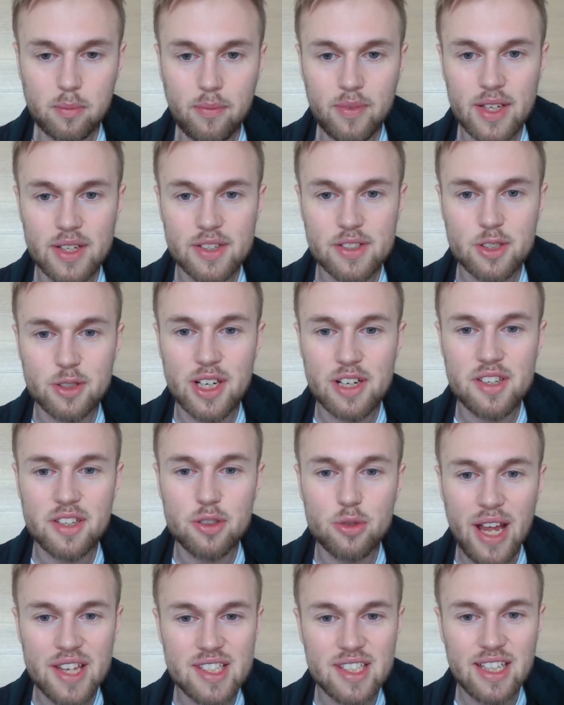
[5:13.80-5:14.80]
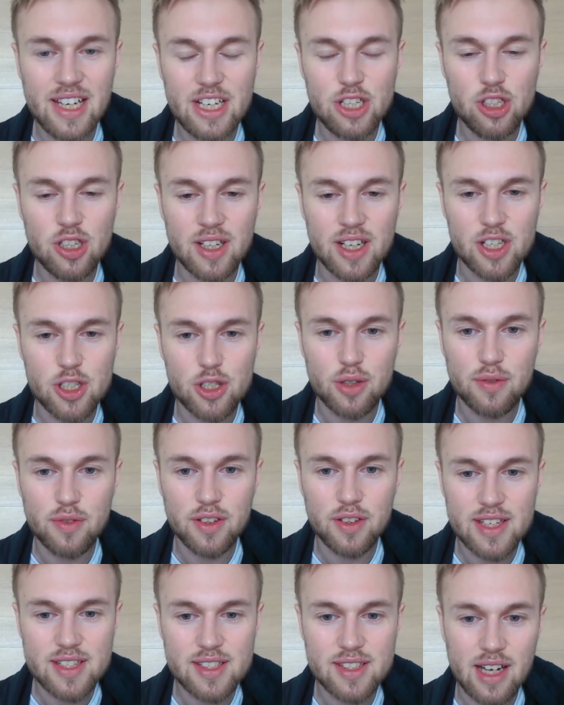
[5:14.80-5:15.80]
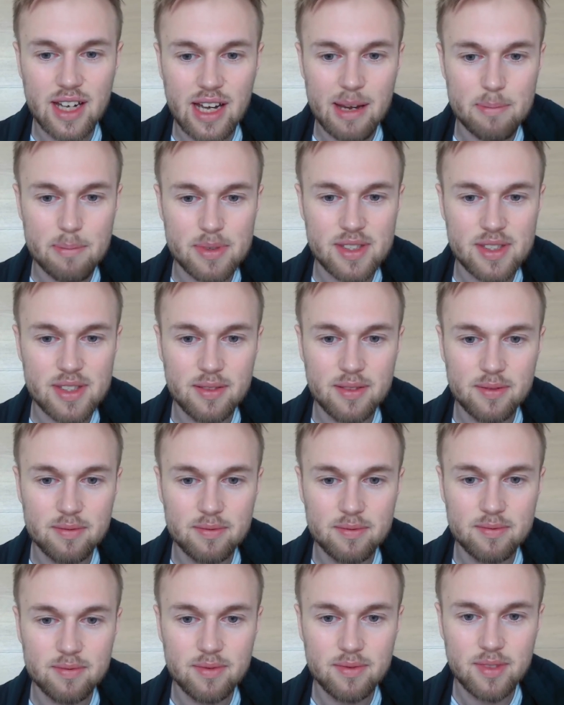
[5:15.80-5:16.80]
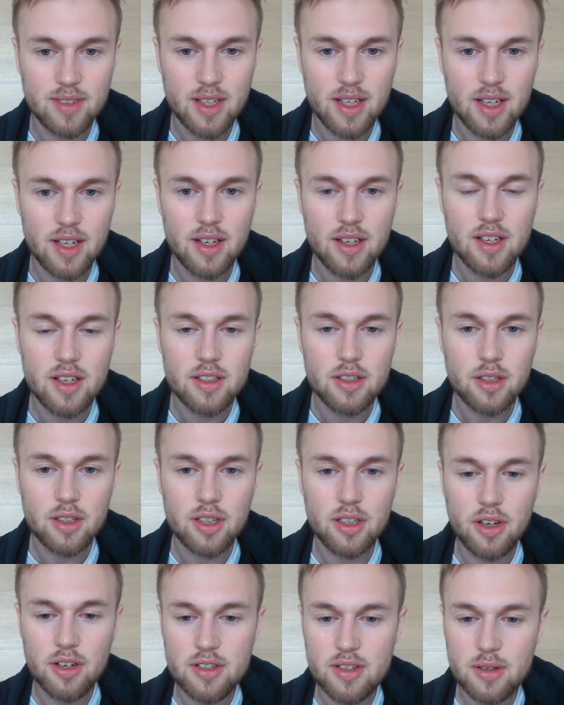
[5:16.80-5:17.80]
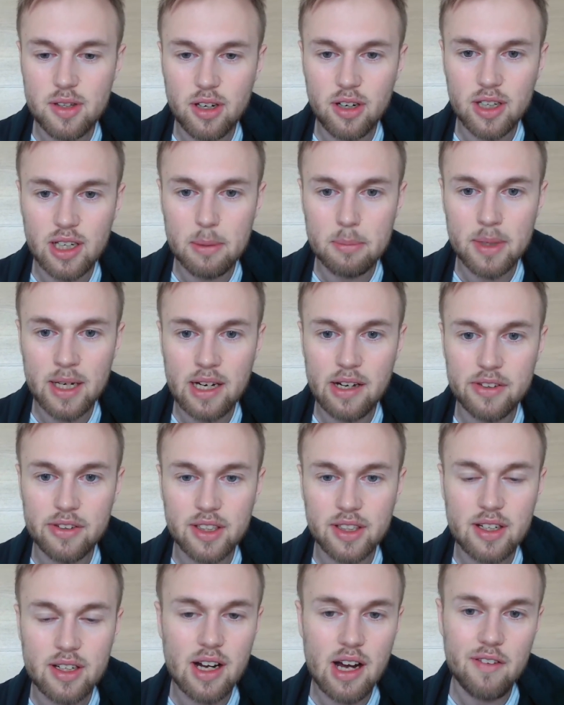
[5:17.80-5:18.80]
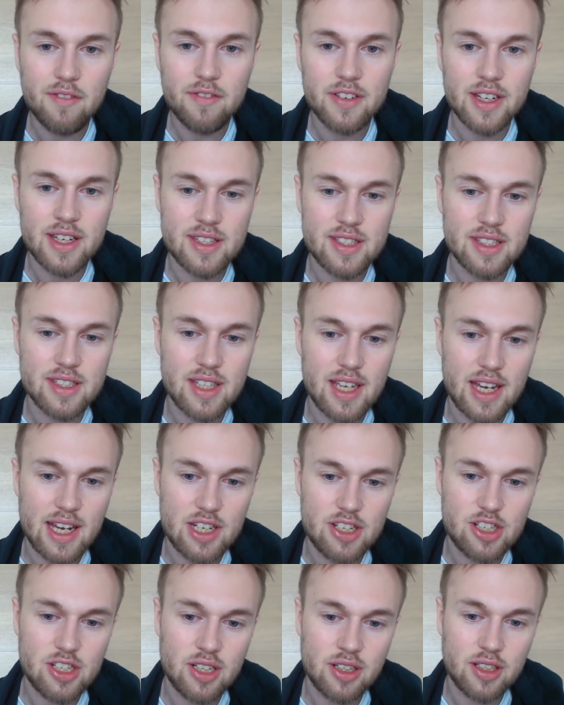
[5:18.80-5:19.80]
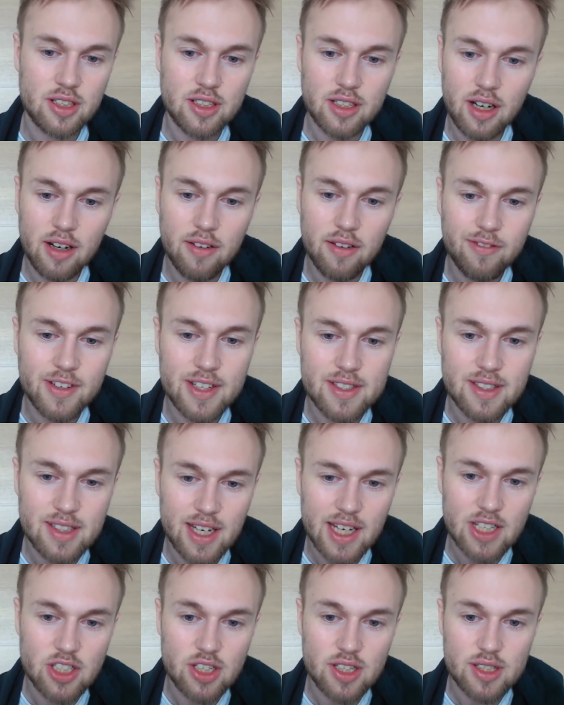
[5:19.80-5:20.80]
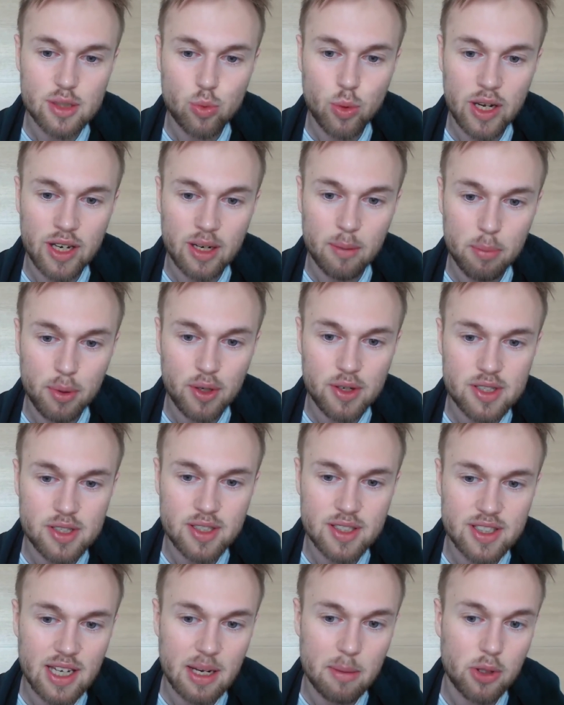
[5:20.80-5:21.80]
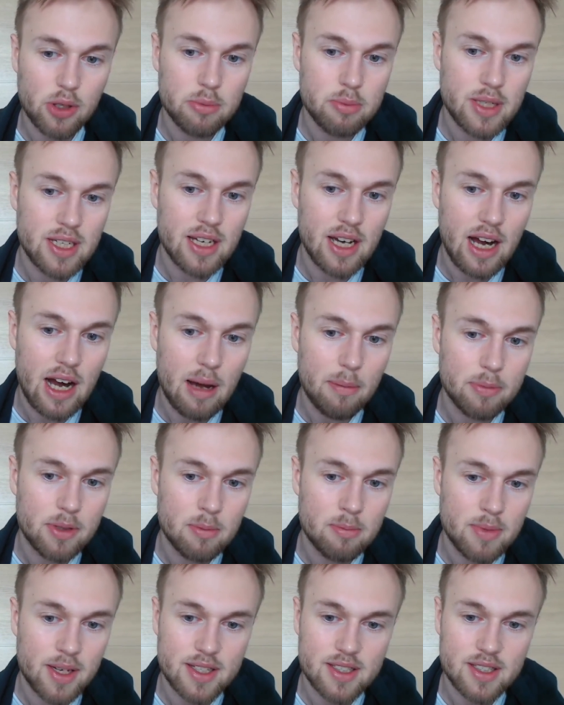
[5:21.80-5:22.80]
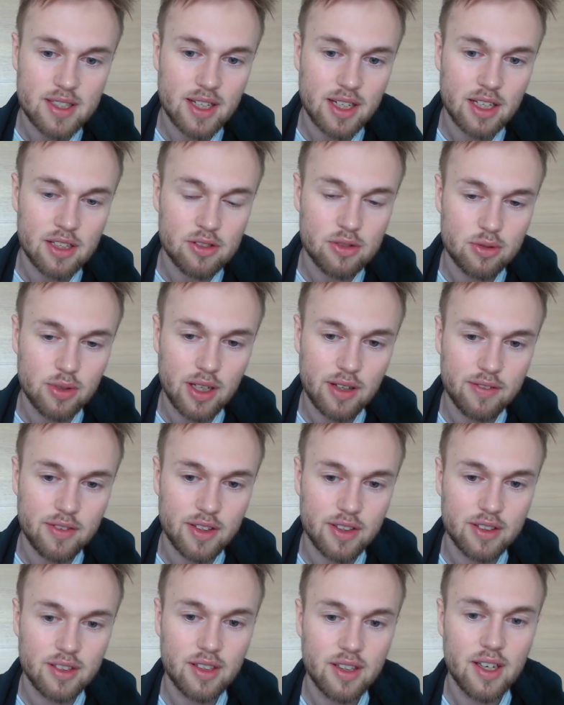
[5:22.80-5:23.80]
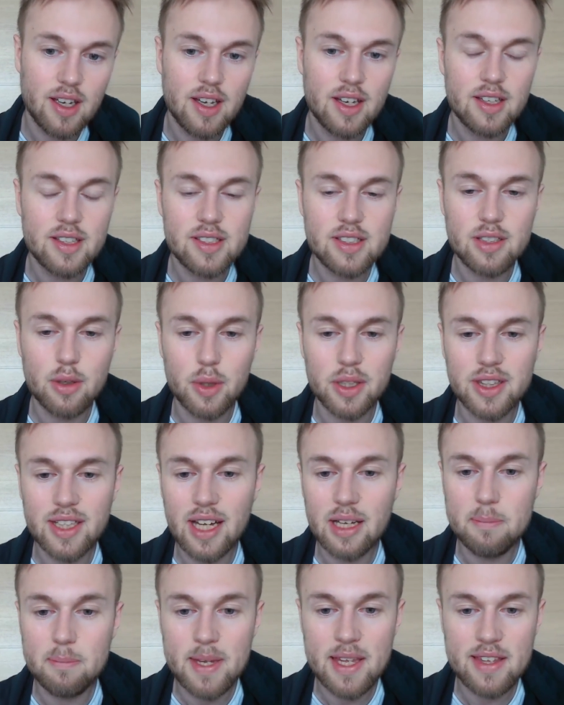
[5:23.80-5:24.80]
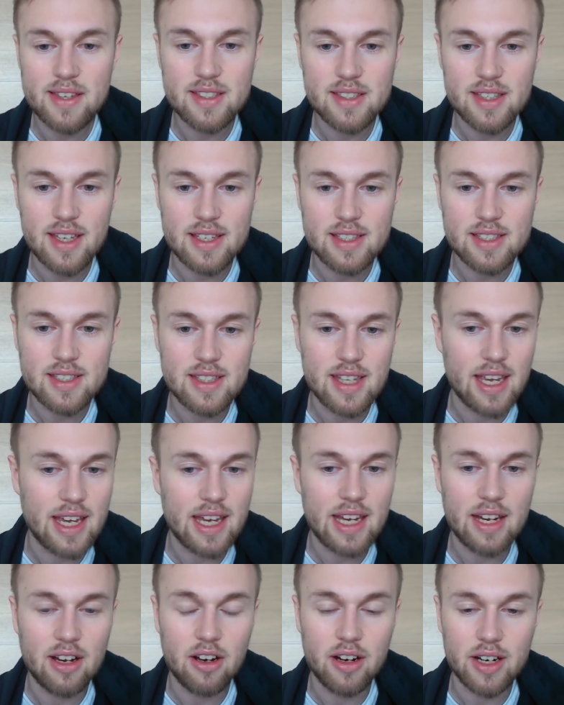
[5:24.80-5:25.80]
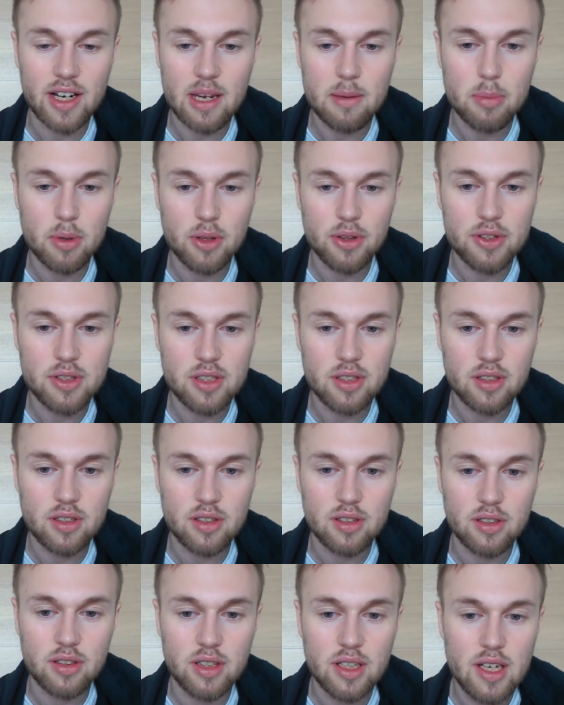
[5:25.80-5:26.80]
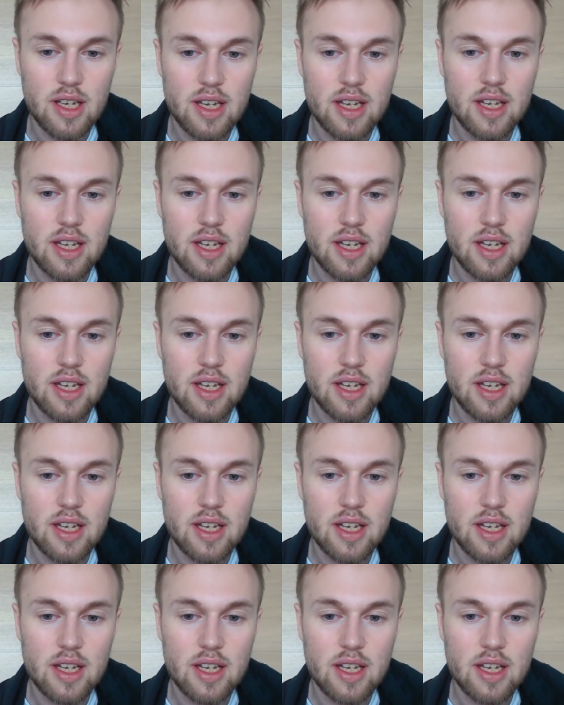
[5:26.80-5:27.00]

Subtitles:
So there's a translation issue for these types. You could also talk about the confidence stage, and the confidence stage is when a person is able to be optimistic and driven. So what that means is they are able to